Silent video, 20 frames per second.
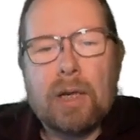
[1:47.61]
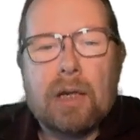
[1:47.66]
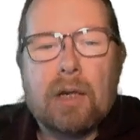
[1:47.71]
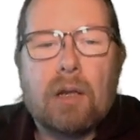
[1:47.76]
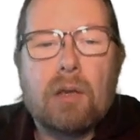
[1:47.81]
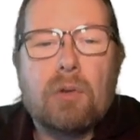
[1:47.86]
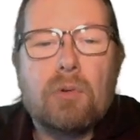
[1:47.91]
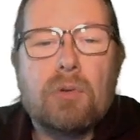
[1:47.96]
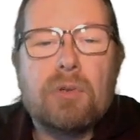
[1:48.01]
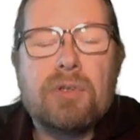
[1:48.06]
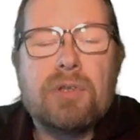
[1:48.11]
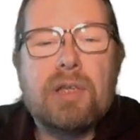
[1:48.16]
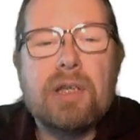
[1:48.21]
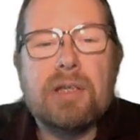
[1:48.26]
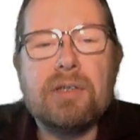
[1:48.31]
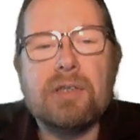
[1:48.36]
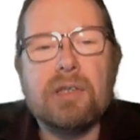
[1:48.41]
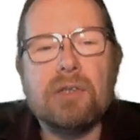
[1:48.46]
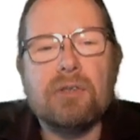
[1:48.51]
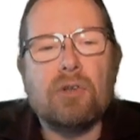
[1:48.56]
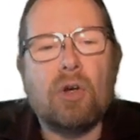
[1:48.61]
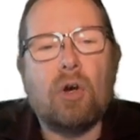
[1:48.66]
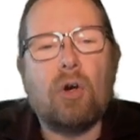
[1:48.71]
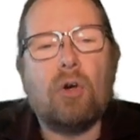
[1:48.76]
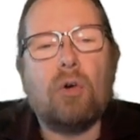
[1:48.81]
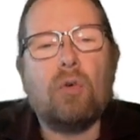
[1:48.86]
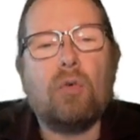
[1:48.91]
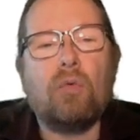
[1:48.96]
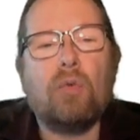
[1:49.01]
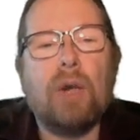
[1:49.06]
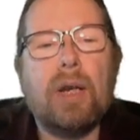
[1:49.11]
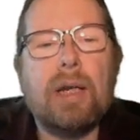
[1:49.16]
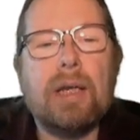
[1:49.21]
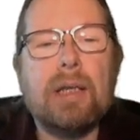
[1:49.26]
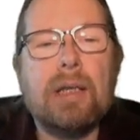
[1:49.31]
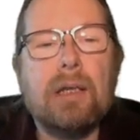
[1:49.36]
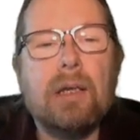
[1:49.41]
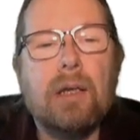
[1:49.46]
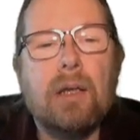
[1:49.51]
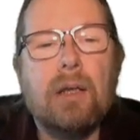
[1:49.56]
In other words, this is
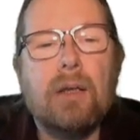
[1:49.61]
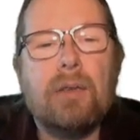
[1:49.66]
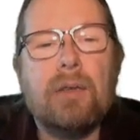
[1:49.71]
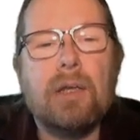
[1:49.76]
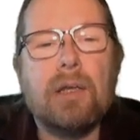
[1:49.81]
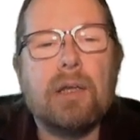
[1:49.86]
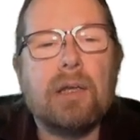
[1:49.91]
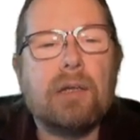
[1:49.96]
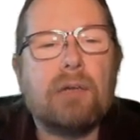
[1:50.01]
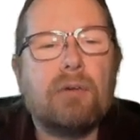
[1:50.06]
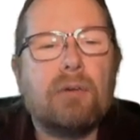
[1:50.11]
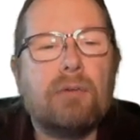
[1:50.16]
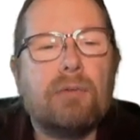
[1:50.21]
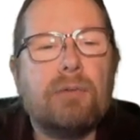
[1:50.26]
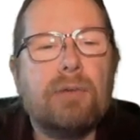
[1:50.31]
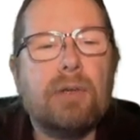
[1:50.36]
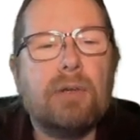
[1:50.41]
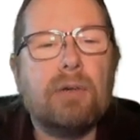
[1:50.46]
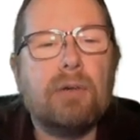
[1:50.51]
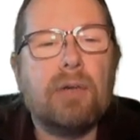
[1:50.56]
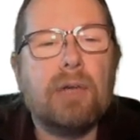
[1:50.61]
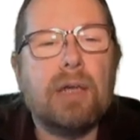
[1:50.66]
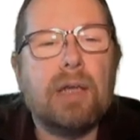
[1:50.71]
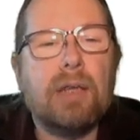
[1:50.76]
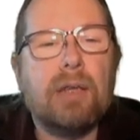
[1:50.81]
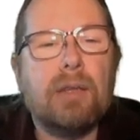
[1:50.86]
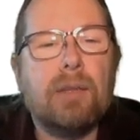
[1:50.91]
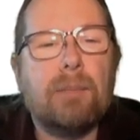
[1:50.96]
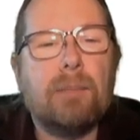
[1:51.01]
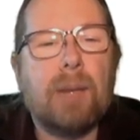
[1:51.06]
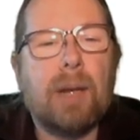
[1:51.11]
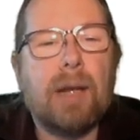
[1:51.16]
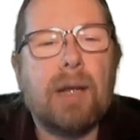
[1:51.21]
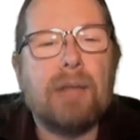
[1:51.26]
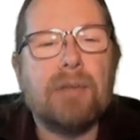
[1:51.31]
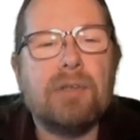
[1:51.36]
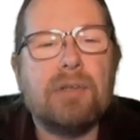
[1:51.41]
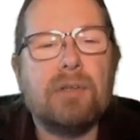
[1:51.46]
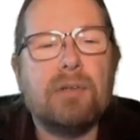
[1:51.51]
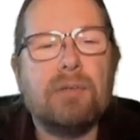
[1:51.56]
already the electric field in the
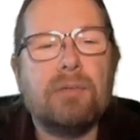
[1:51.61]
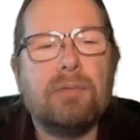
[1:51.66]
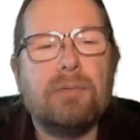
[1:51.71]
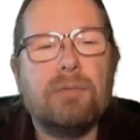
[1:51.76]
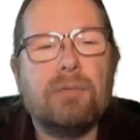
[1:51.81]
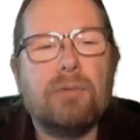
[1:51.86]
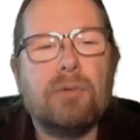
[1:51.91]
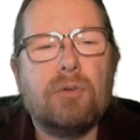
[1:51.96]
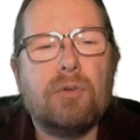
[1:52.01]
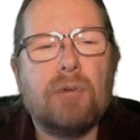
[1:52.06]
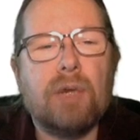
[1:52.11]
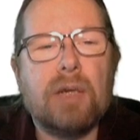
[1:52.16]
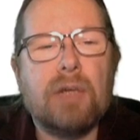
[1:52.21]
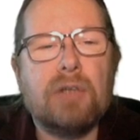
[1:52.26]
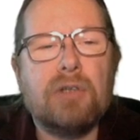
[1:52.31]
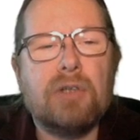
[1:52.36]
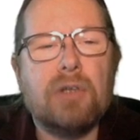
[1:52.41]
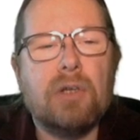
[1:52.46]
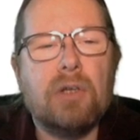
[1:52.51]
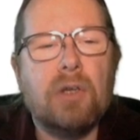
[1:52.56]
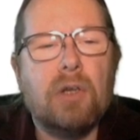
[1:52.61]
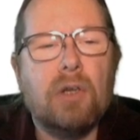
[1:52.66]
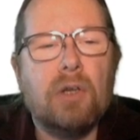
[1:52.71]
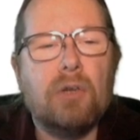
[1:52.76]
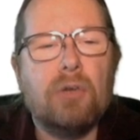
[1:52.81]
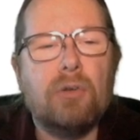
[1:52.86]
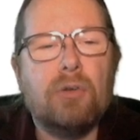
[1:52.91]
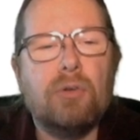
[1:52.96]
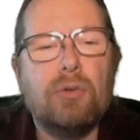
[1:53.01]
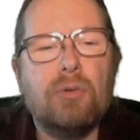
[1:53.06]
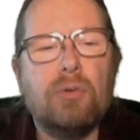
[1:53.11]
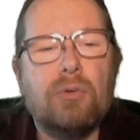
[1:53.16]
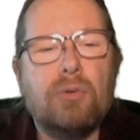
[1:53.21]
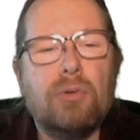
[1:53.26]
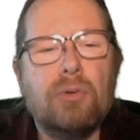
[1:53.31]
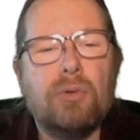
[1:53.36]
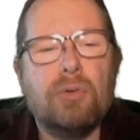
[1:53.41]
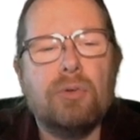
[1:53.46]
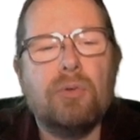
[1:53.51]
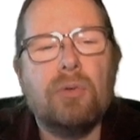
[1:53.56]
positive direction due
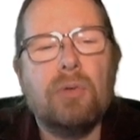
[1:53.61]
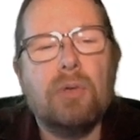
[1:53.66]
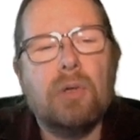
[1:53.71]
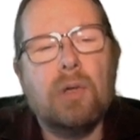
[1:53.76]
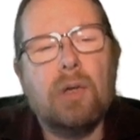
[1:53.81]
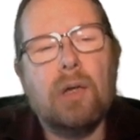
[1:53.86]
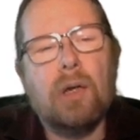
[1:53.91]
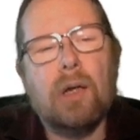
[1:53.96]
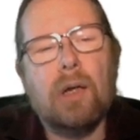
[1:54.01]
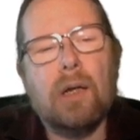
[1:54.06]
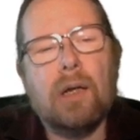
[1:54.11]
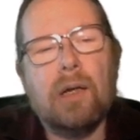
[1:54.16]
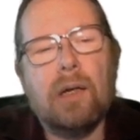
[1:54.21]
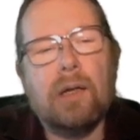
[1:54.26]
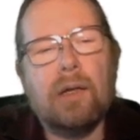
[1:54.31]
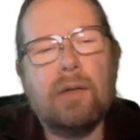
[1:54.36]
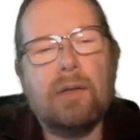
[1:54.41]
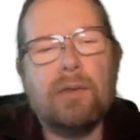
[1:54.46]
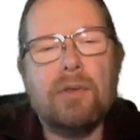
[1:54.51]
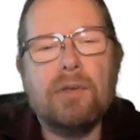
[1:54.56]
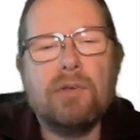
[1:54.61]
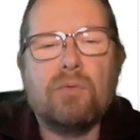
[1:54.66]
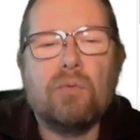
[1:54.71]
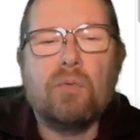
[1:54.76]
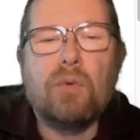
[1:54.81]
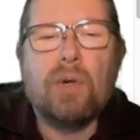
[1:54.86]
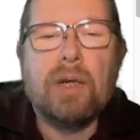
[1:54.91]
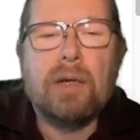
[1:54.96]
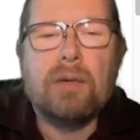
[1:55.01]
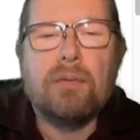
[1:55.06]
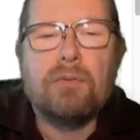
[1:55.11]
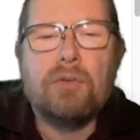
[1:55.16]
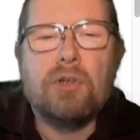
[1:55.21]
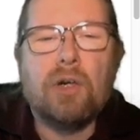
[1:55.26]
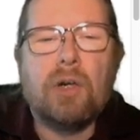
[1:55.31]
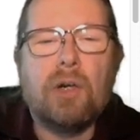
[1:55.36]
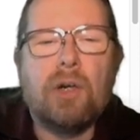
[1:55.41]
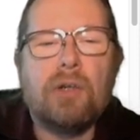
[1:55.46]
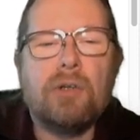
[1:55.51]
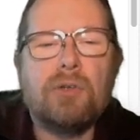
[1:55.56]
to this ring of
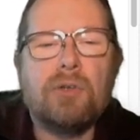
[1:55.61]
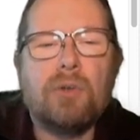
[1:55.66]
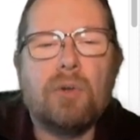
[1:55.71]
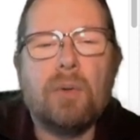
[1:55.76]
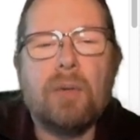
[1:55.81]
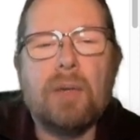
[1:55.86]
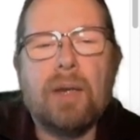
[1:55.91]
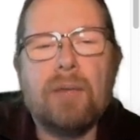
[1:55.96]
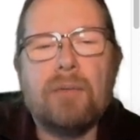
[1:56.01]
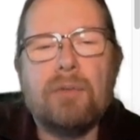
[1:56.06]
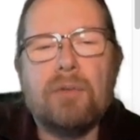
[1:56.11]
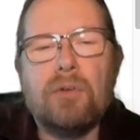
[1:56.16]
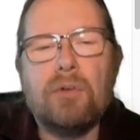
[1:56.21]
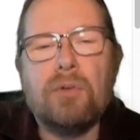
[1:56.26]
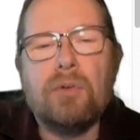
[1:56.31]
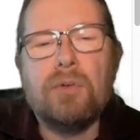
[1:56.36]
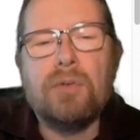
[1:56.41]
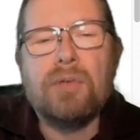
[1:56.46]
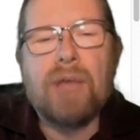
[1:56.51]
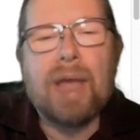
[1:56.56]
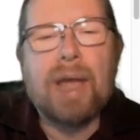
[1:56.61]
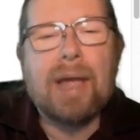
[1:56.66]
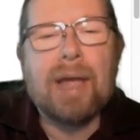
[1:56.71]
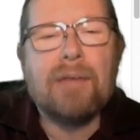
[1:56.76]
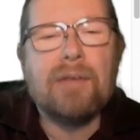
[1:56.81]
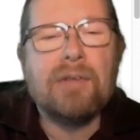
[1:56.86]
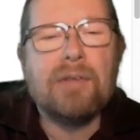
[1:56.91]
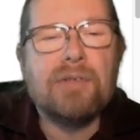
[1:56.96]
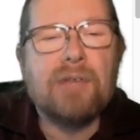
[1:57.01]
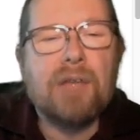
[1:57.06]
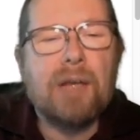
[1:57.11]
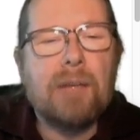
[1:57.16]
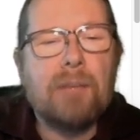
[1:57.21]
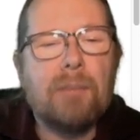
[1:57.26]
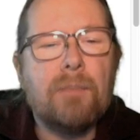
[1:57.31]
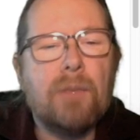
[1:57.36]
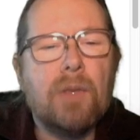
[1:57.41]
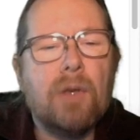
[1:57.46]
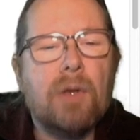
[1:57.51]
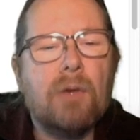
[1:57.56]
charge. So all we have to do is add this
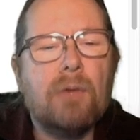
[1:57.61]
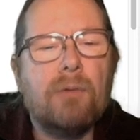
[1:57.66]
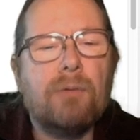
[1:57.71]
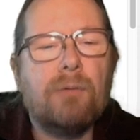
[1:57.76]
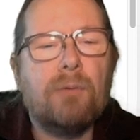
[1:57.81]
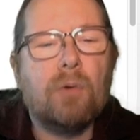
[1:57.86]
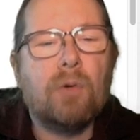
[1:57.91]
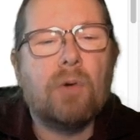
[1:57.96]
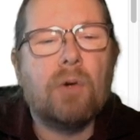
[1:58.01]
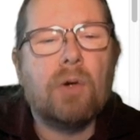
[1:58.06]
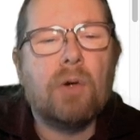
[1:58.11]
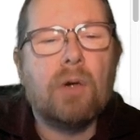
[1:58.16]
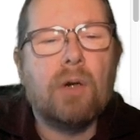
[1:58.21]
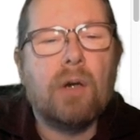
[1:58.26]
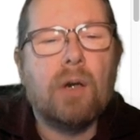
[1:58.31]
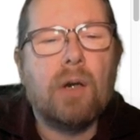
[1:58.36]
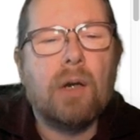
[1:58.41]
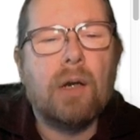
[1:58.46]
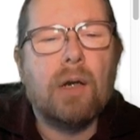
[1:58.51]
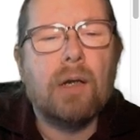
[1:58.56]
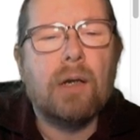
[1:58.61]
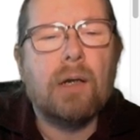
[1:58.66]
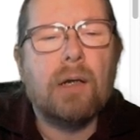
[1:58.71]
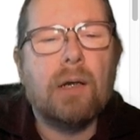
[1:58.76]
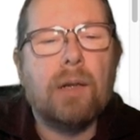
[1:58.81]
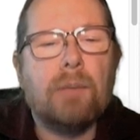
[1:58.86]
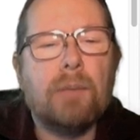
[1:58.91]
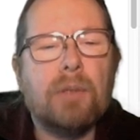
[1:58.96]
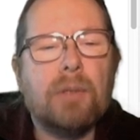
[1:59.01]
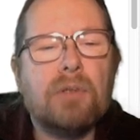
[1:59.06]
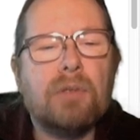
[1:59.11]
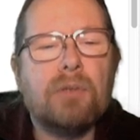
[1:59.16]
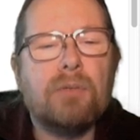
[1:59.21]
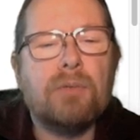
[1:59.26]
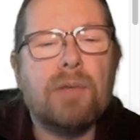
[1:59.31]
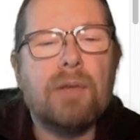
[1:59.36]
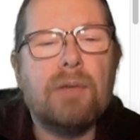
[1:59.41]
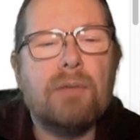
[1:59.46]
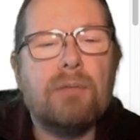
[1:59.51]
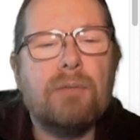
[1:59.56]
up for a bunch of
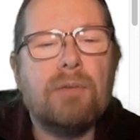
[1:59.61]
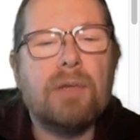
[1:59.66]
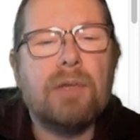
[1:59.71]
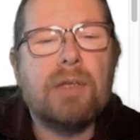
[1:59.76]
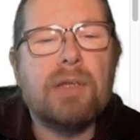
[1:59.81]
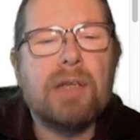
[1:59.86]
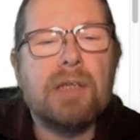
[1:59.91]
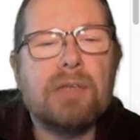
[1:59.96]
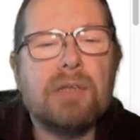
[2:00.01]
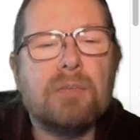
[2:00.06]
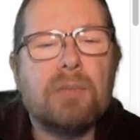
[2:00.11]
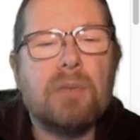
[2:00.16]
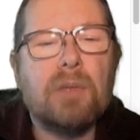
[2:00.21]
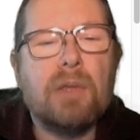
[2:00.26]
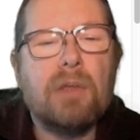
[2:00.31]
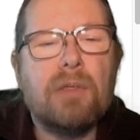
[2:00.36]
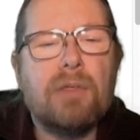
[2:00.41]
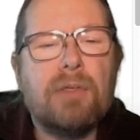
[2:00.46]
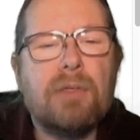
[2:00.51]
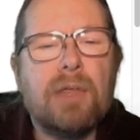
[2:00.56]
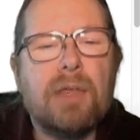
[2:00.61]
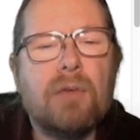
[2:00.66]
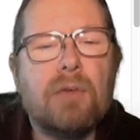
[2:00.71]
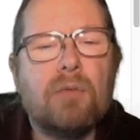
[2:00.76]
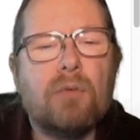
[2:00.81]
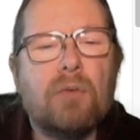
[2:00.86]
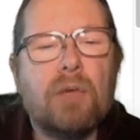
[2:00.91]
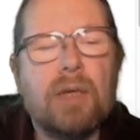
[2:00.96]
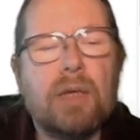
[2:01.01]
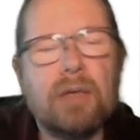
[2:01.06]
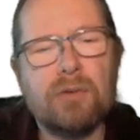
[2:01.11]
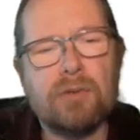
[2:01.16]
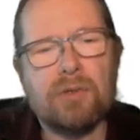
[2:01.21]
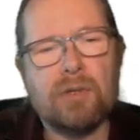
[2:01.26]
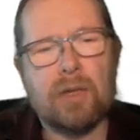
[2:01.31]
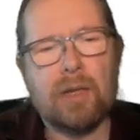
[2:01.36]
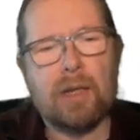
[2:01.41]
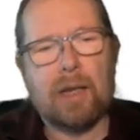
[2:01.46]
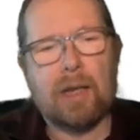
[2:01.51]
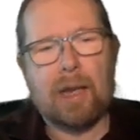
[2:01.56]
infinitesimally thin rings,
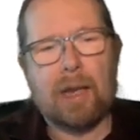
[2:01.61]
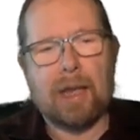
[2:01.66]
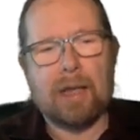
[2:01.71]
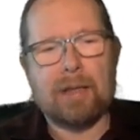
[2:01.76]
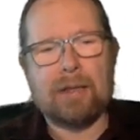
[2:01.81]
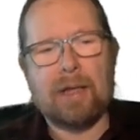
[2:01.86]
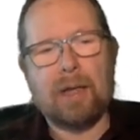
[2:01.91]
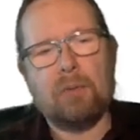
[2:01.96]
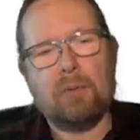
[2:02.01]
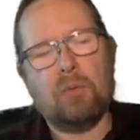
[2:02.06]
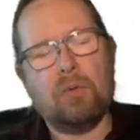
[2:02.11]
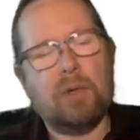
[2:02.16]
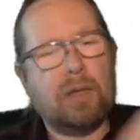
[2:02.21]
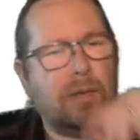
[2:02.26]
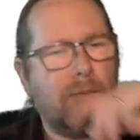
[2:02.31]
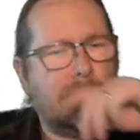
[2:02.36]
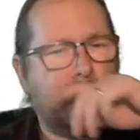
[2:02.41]
and that will give